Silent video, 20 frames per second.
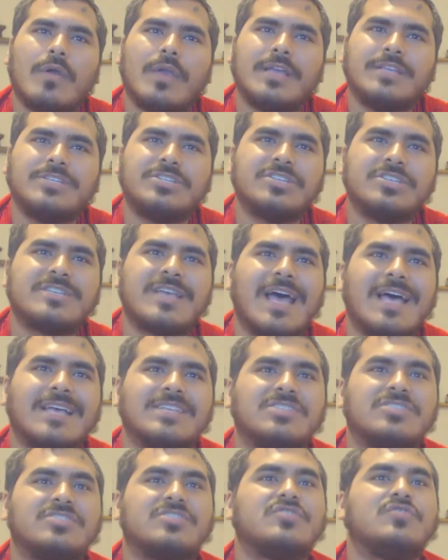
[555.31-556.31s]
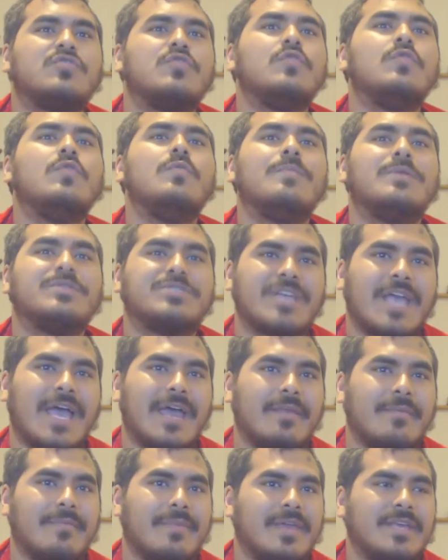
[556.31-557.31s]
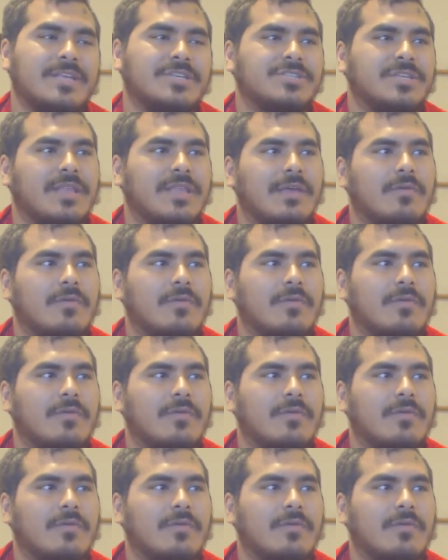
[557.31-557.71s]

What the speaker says: it just has too much animation.